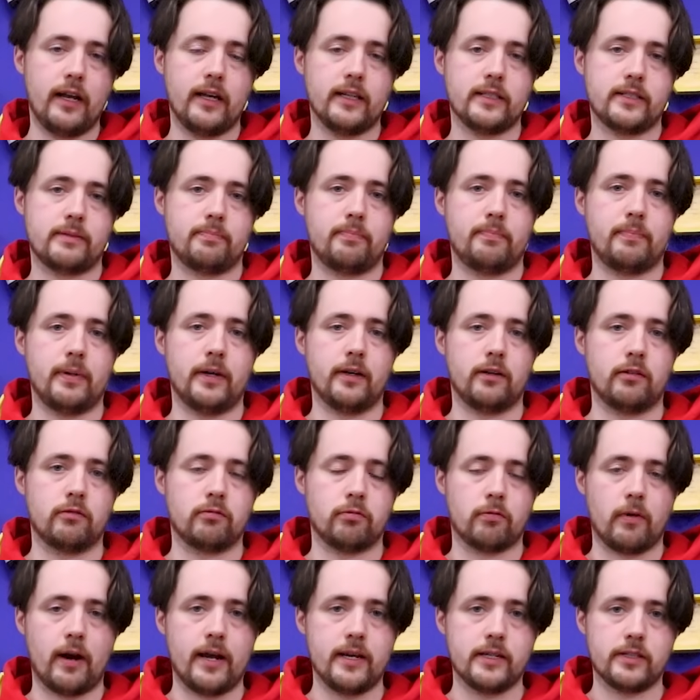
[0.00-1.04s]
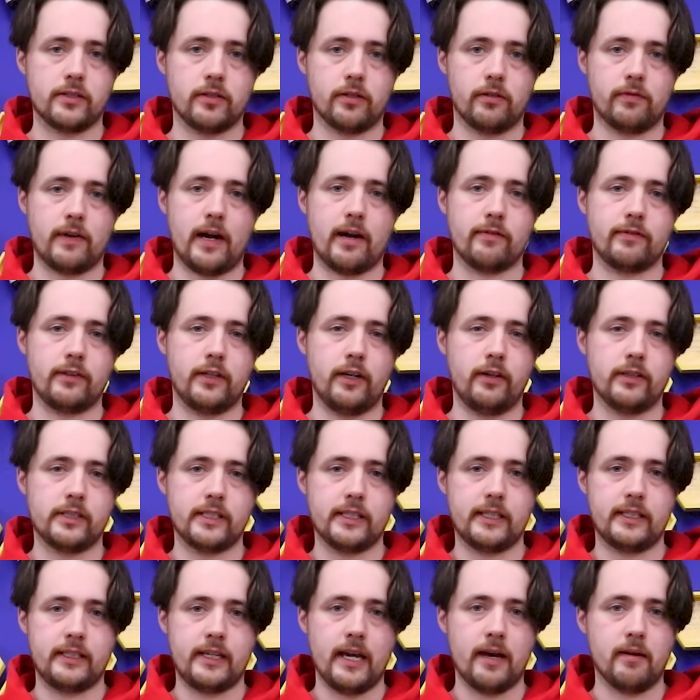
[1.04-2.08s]
It's been a great sort of avenue
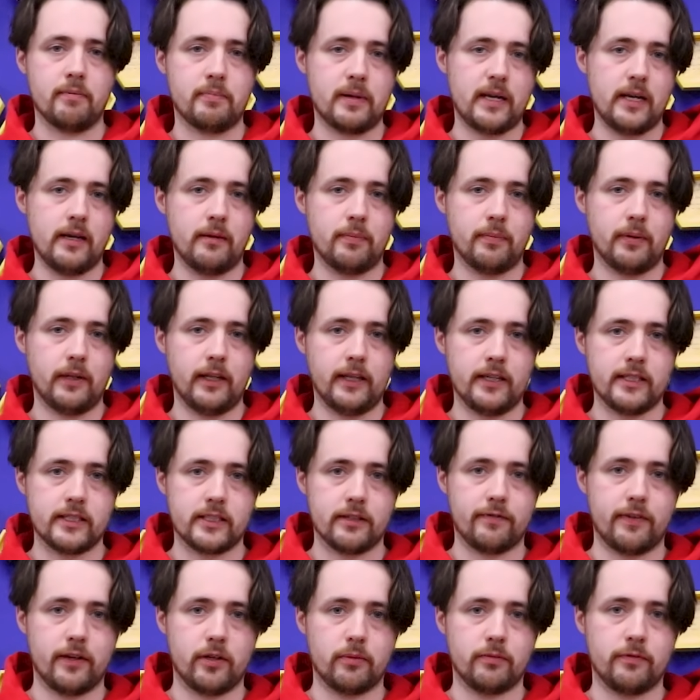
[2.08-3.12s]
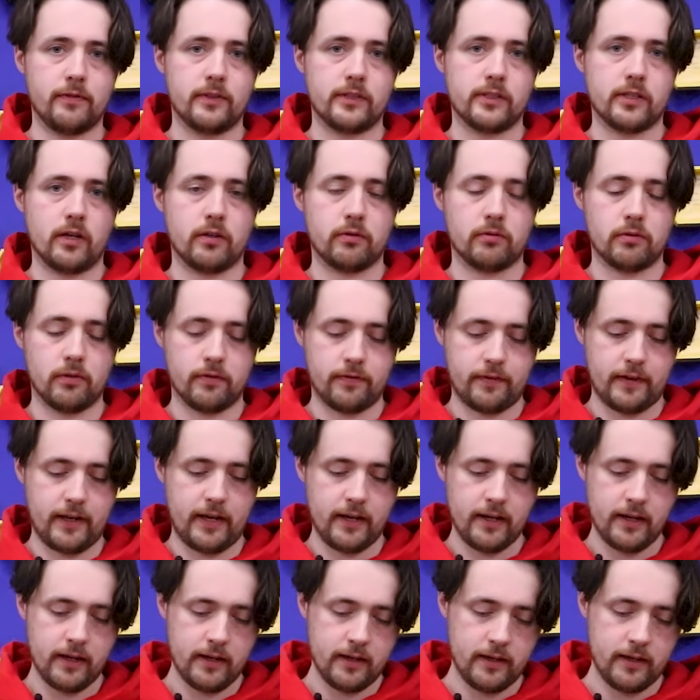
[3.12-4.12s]
to get people into film photography.